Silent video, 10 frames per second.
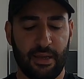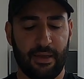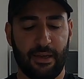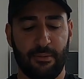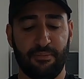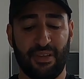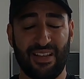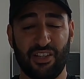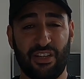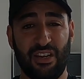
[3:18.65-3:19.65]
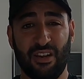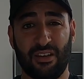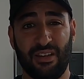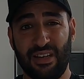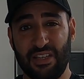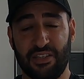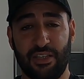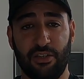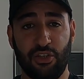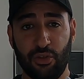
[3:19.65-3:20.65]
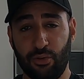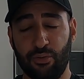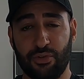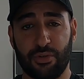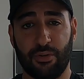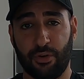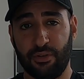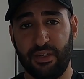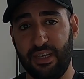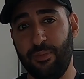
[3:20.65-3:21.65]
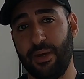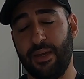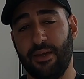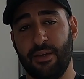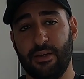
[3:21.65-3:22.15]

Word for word: Um, there's actually none listed used on eBay.